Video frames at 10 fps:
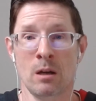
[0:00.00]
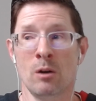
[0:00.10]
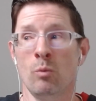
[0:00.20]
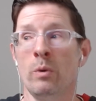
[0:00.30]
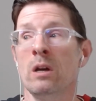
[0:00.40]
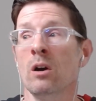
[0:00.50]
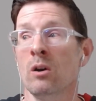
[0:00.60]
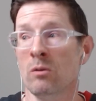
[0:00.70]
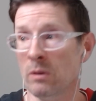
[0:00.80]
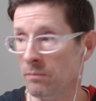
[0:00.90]
We
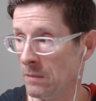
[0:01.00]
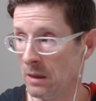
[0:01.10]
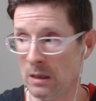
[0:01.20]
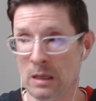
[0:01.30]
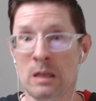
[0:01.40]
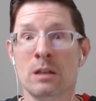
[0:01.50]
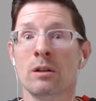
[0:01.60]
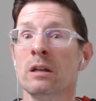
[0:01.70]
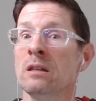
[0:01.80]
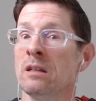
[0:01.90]
are
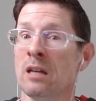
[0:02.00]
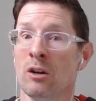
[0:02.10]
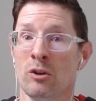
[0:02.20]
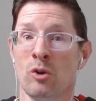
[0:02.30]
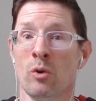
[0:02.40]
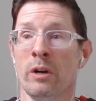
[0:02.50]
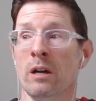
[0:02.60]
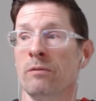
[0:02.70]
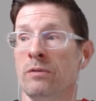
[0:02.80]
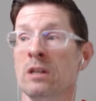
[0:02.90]
easily in the territory
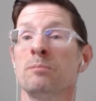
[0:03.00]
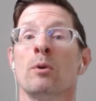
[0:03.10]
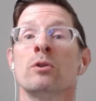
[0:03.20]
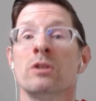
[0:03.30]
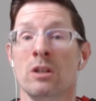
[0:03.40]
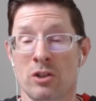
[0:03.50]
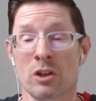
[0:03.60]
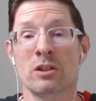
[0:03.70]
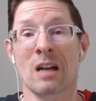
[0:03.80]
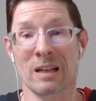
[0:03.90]
of this person is
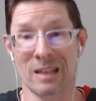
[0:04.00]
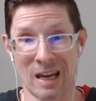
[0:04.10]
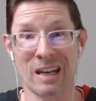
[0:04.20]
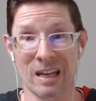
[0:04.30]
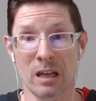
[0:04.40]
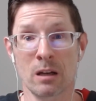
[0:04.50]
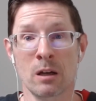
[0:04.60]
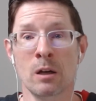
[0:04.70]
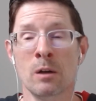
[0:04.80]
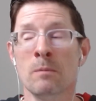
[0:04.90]
just not getting it.
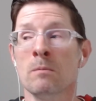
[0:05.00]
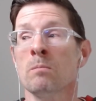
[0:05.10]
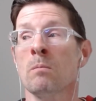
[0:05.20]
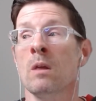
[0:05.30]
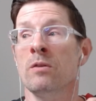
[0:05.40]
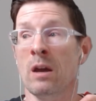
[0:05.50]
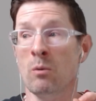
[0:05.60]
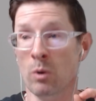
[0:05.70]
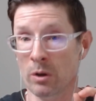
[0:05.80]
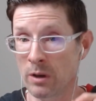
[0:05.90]
They
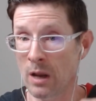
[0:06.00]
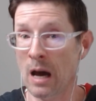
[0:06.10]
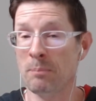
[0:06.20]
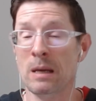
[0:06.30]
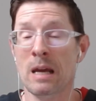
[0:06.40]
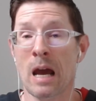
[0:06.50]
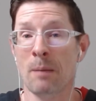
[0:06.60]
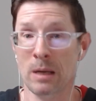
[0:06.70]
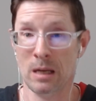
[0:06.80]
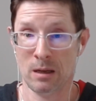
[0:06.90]
will not be
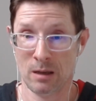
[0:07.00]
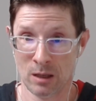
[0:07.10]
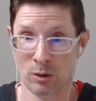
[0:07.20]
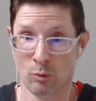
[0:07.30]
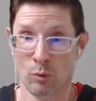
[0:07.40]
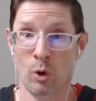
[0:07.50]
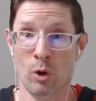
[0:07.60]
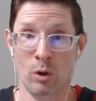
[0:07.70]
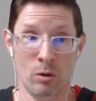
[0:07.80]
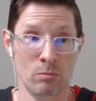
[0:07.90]
happy in the
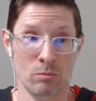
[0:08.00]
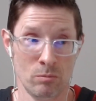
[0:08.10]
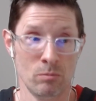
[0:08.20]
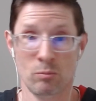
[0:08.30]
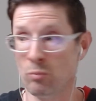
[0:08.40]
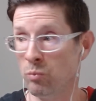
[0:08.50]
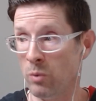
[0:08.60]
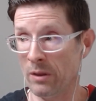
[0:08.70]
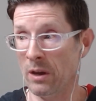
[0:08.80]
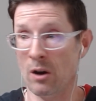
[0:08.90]
role
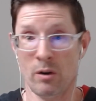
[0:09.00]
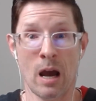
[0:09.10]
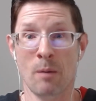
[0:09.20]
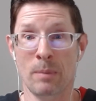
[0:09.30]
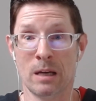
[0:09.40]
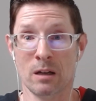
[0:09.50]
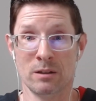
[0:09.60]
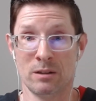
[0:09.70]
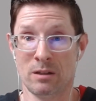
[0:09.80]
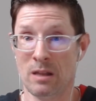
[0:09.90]
where they are now
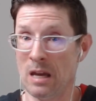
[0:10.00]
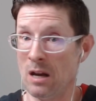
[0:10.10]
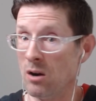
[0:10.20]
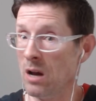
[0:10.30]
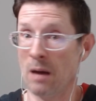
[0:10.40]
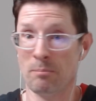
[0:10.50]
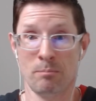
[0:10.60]
because they are not